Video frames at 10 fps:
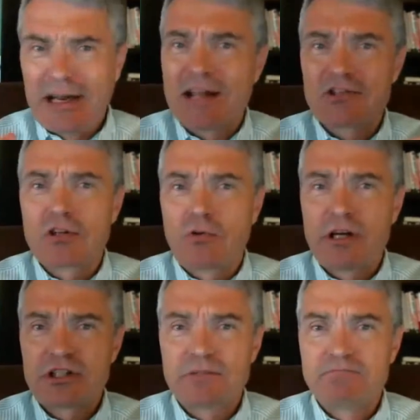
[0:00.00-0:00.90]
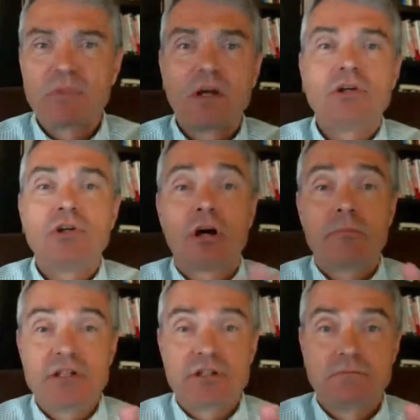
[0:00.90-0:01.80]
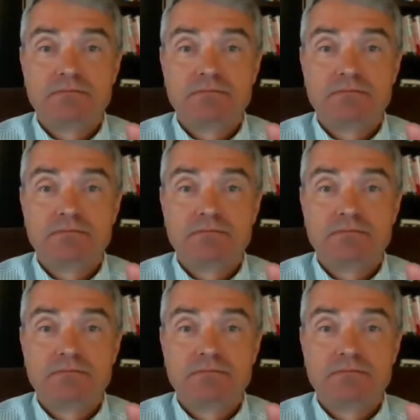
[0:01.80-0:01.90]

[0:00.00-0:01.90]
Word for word: answer the question. Garbage.